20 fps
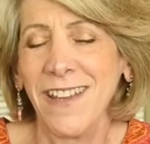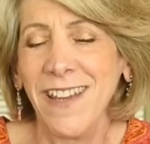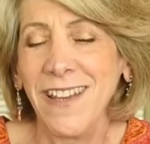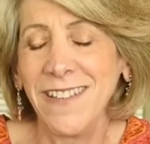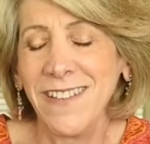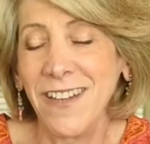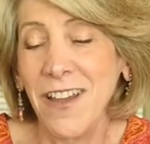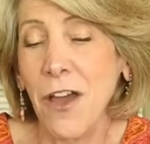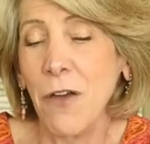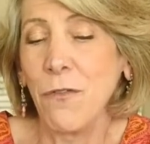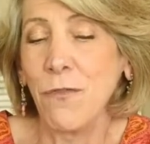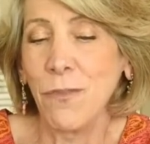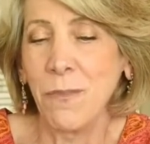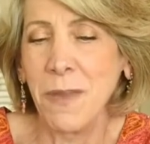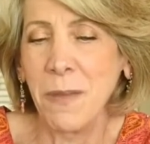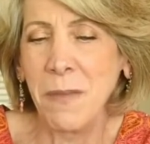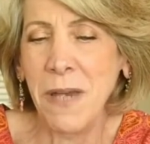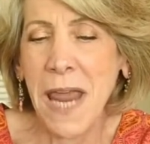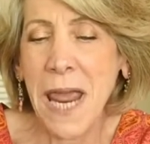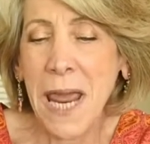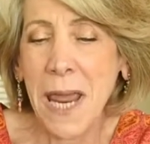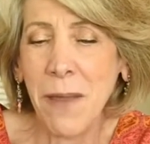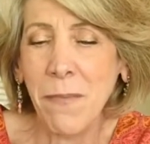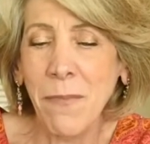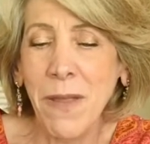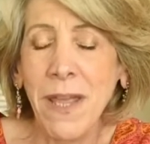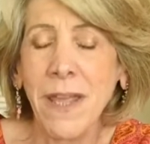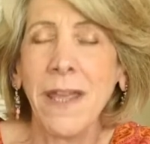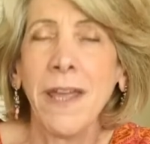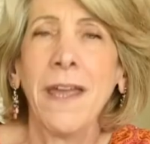tell from the
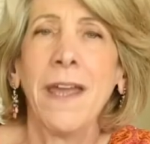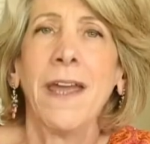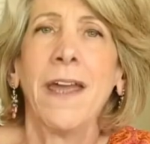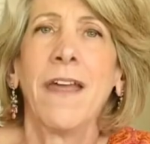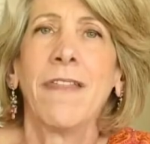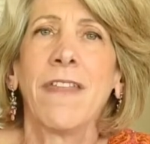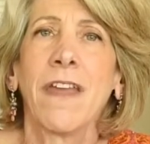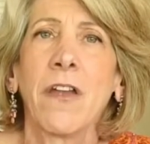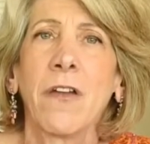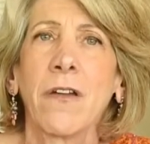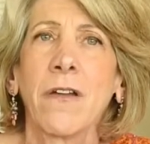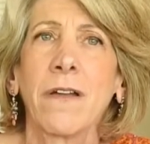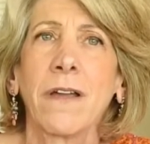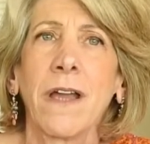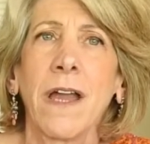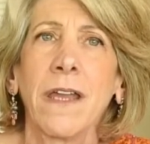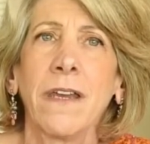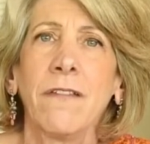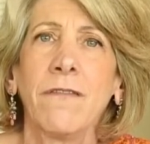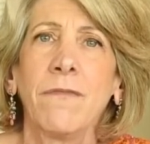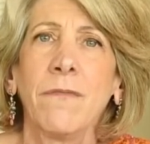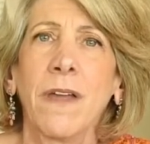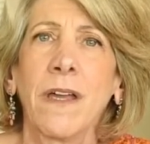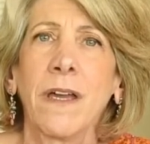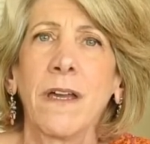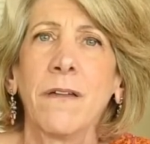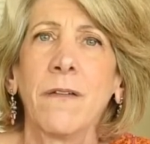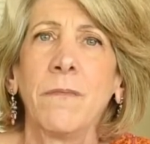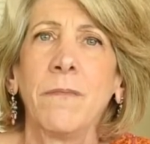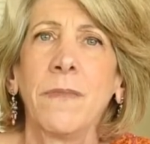name. They are kind of
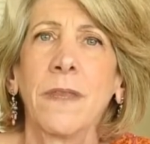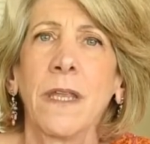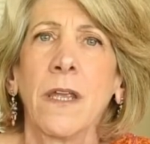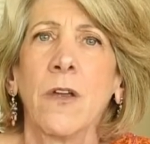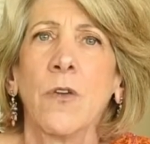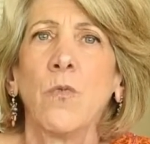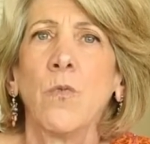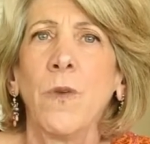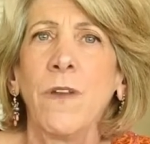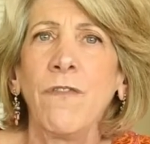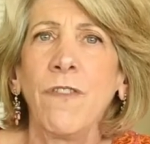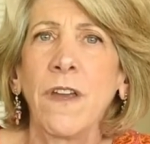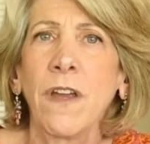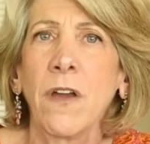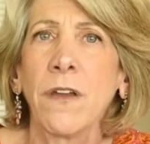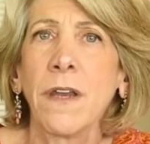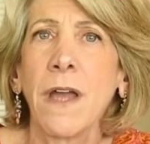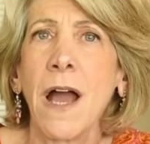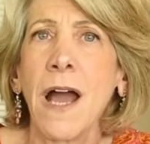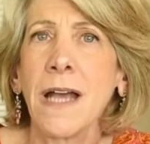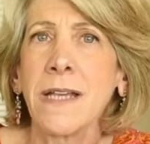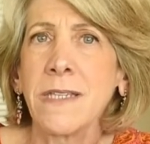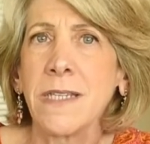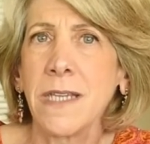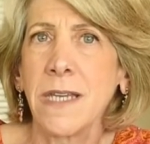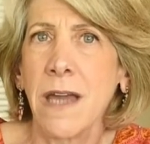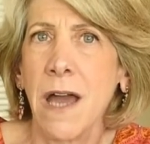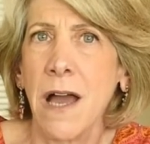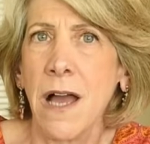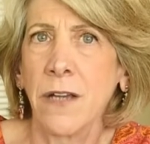riffing on
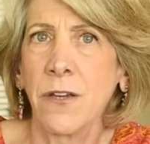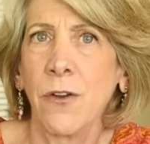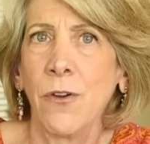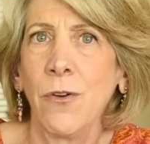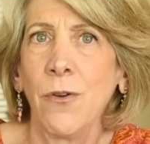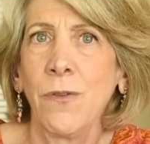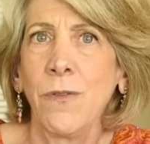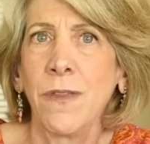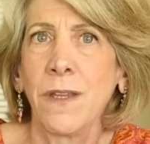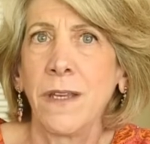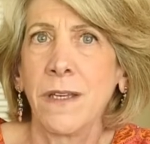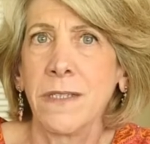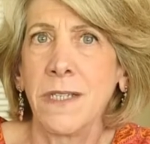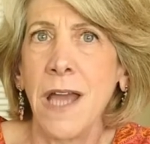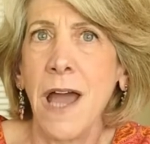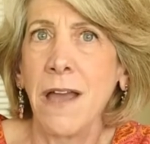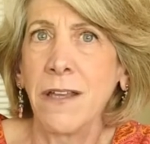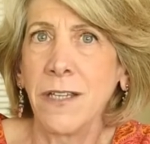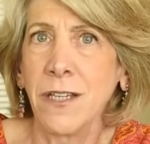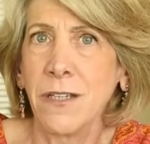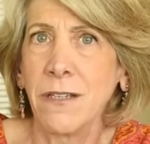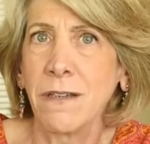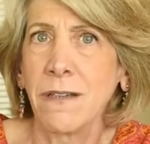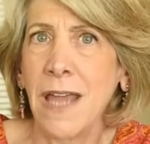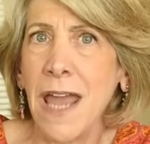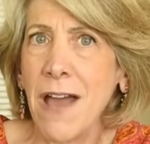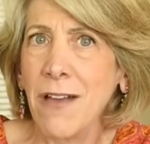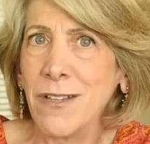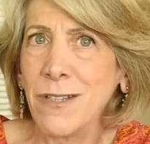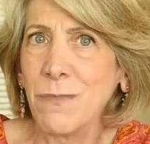Asiago, the Italian
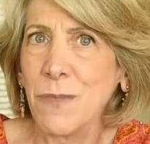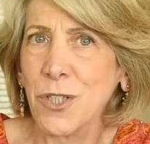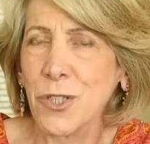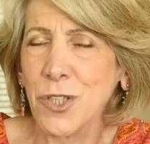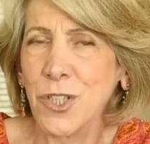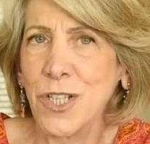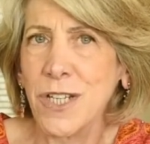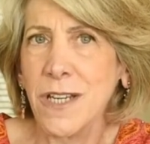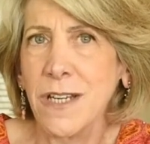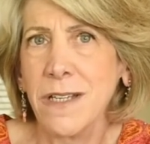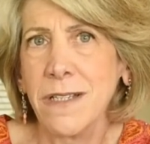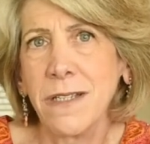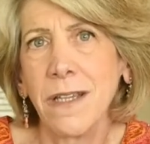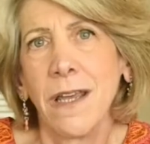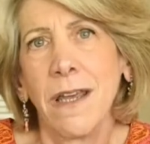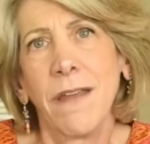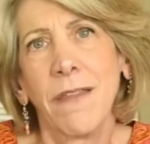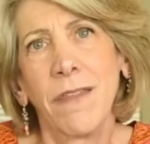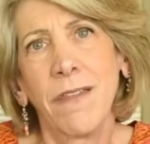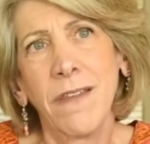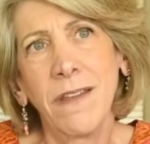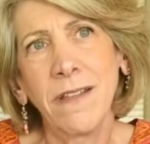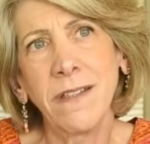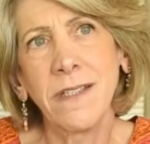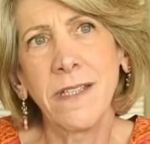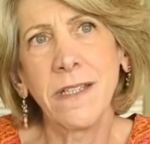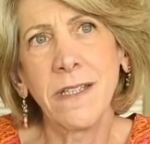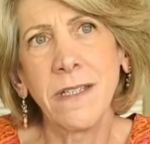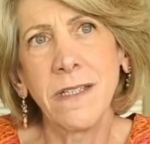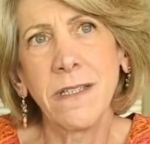cow's milk cheese.
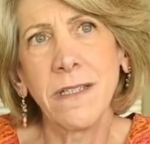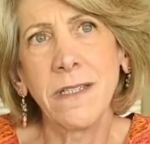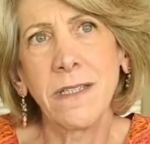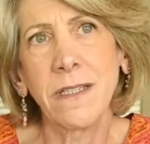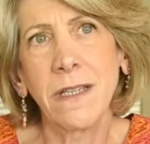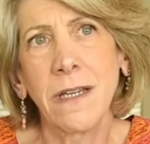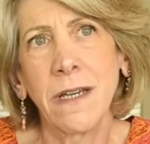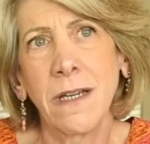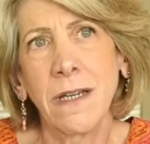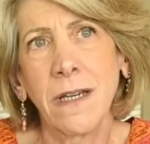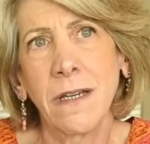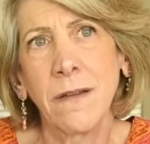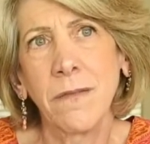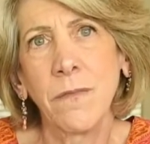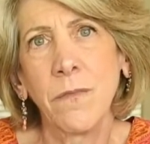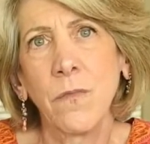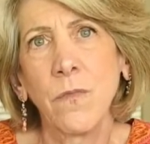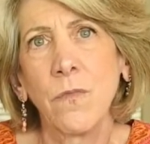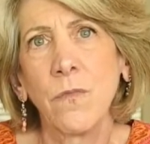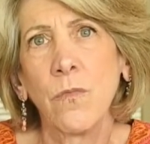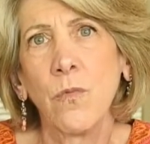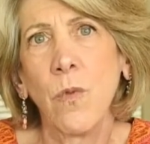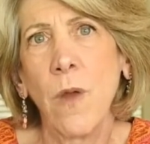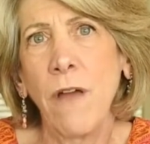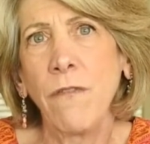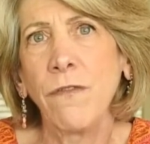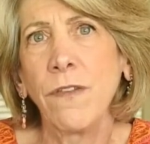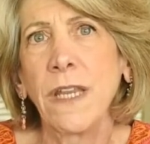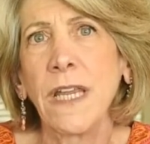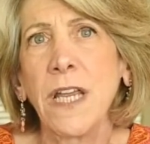This is
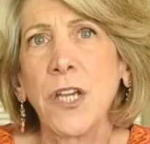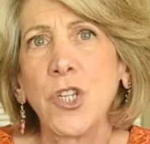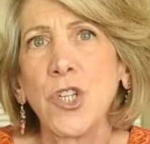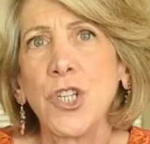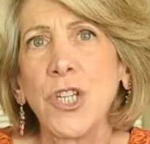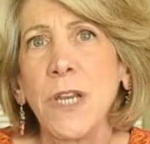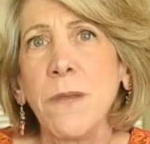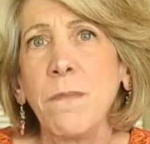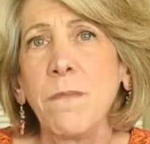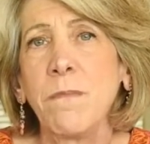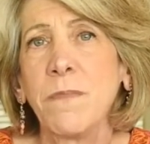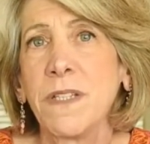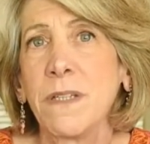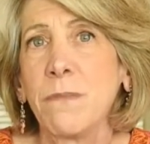roughly a sheep's